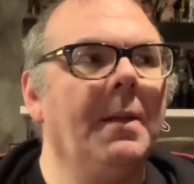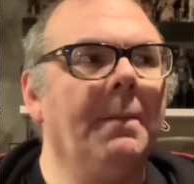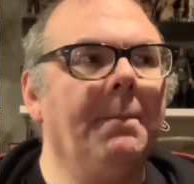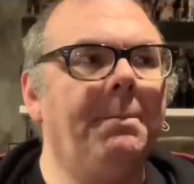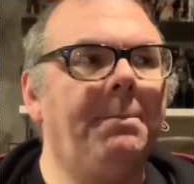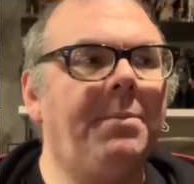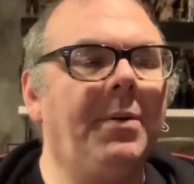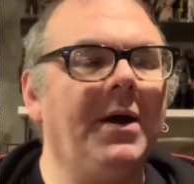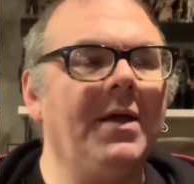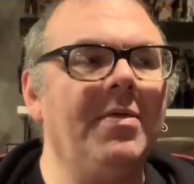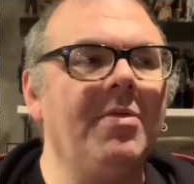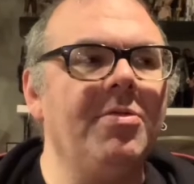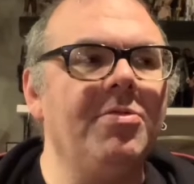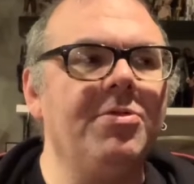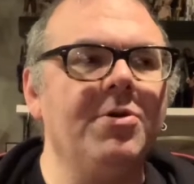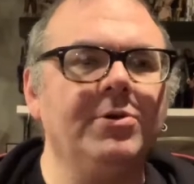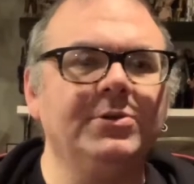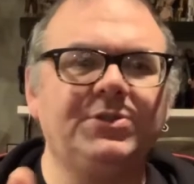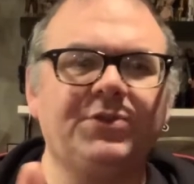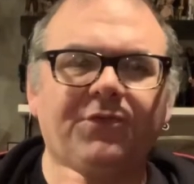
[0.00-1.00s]
But
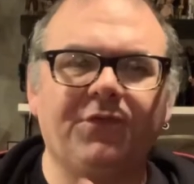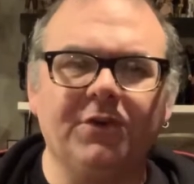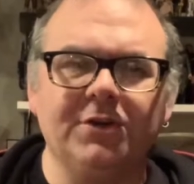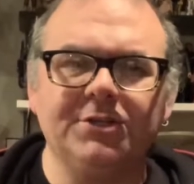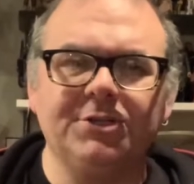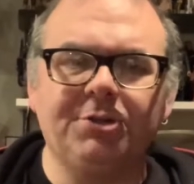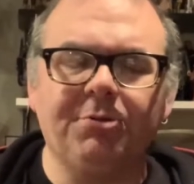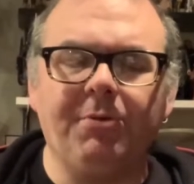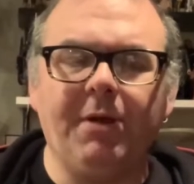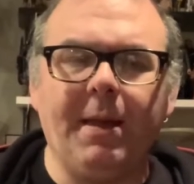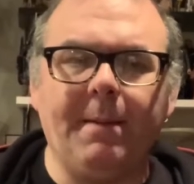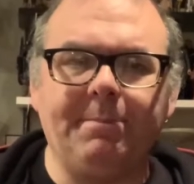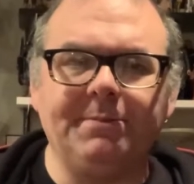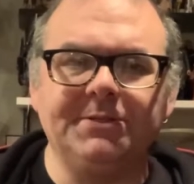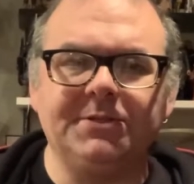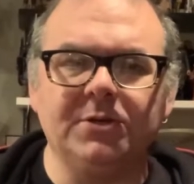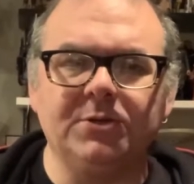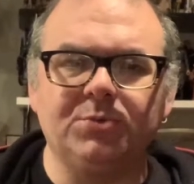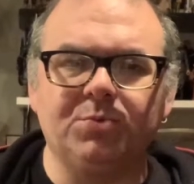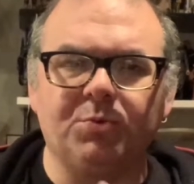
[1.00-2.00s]
those first 3
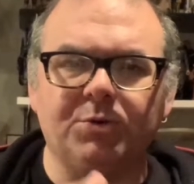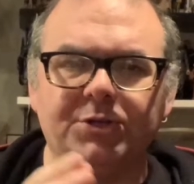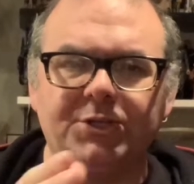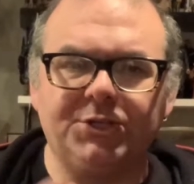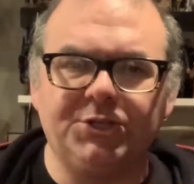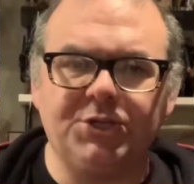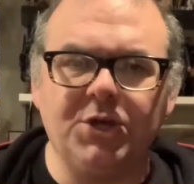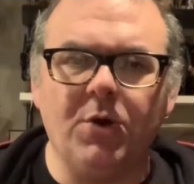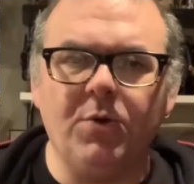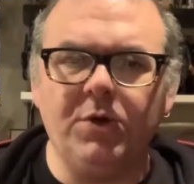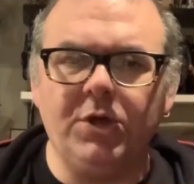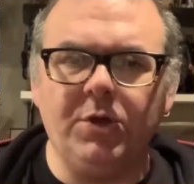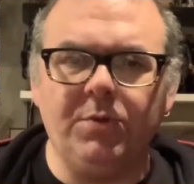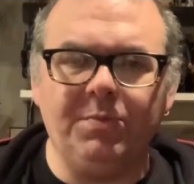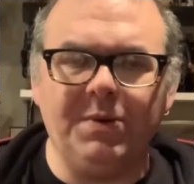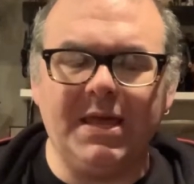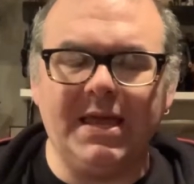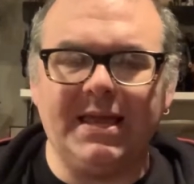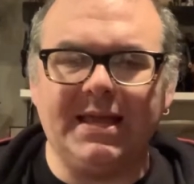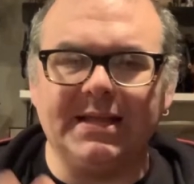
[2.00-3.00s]
episodes were so
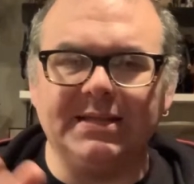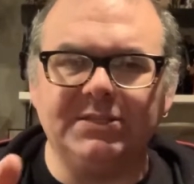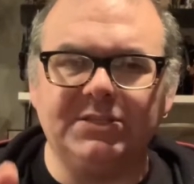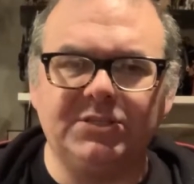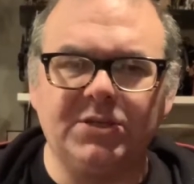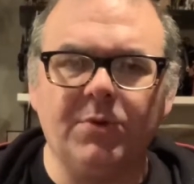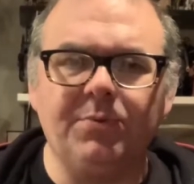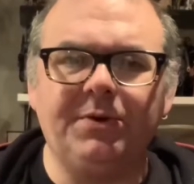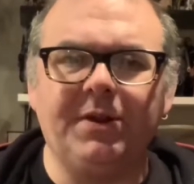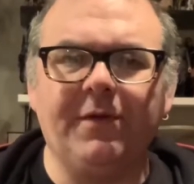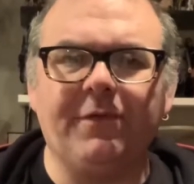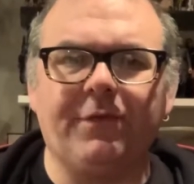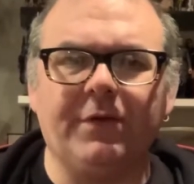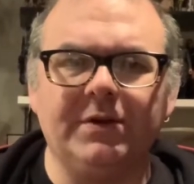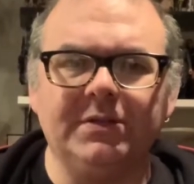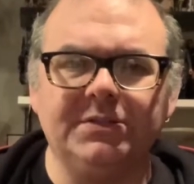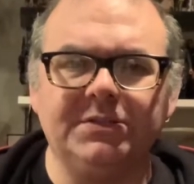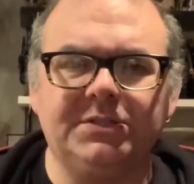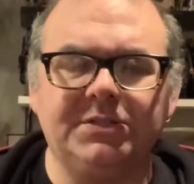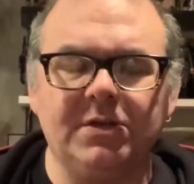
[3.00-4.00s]
unique and so
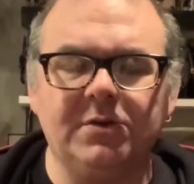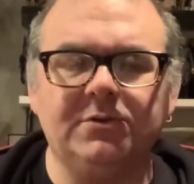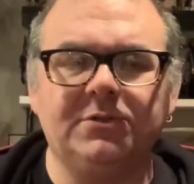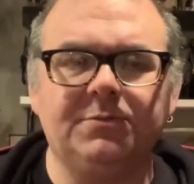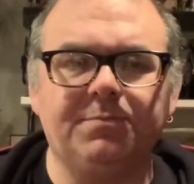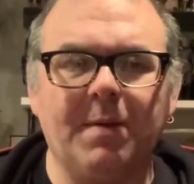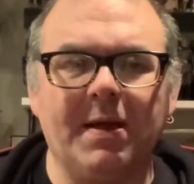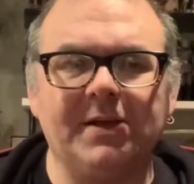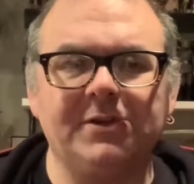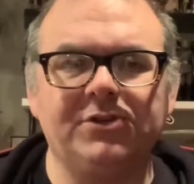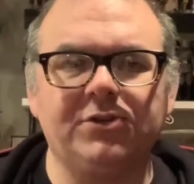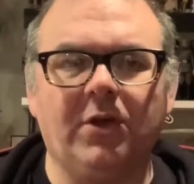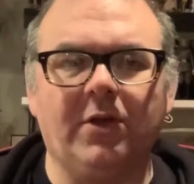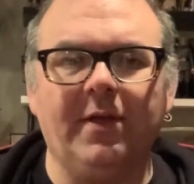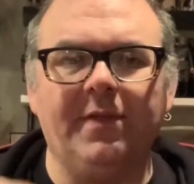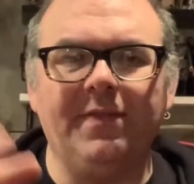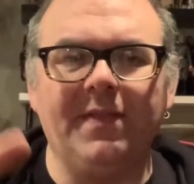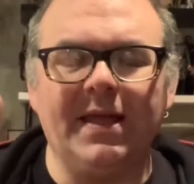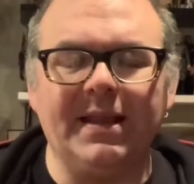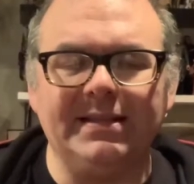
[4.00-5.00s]
different and so special.
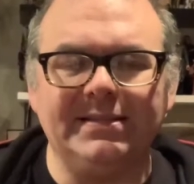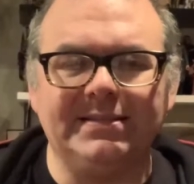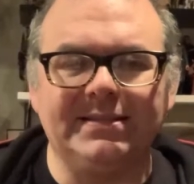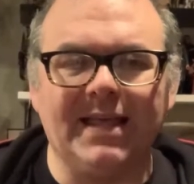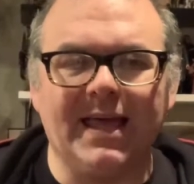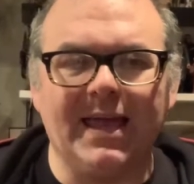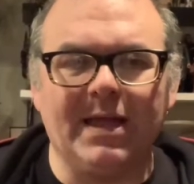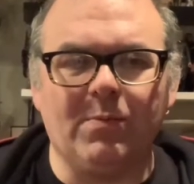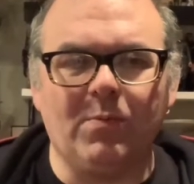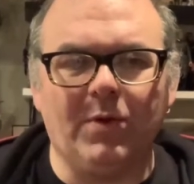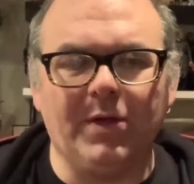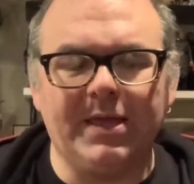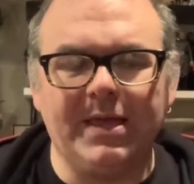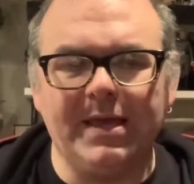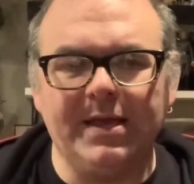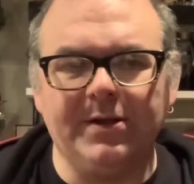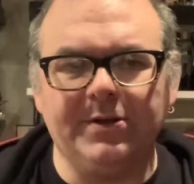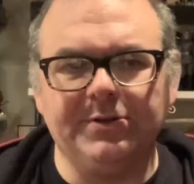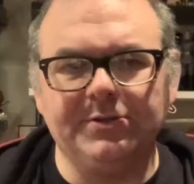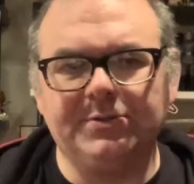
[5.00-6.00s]
And then it's like, well,
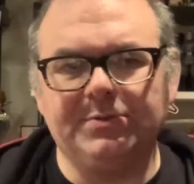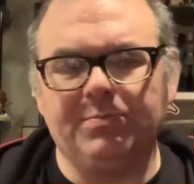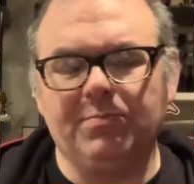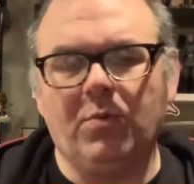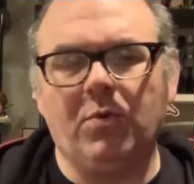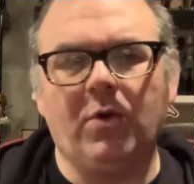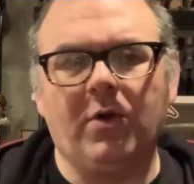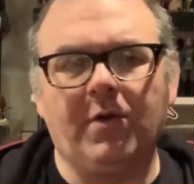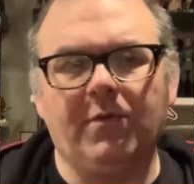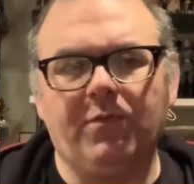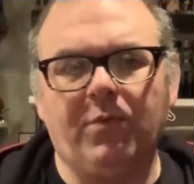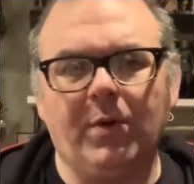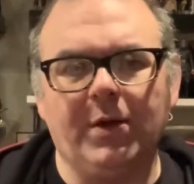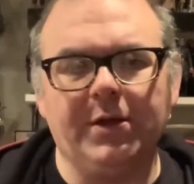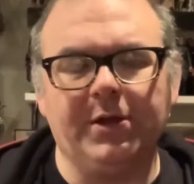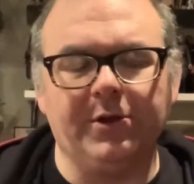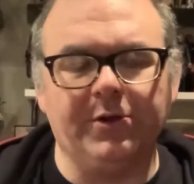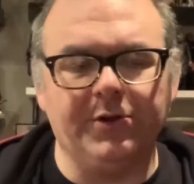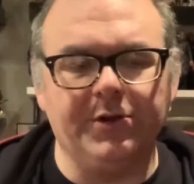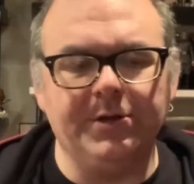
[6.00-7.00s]
here's more of what
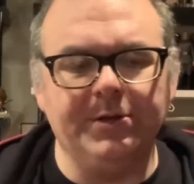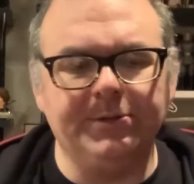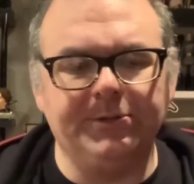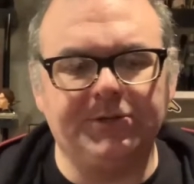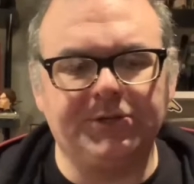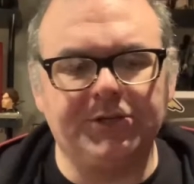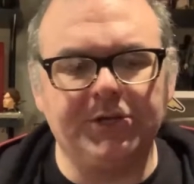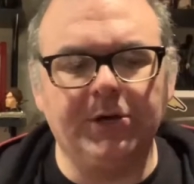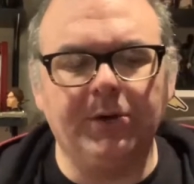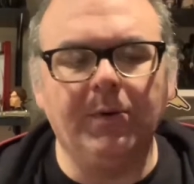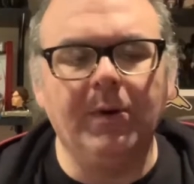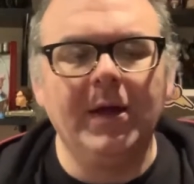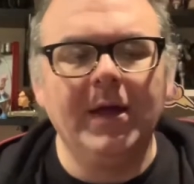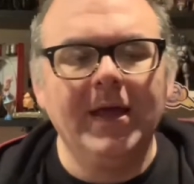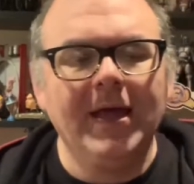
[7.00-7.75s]
you're used to.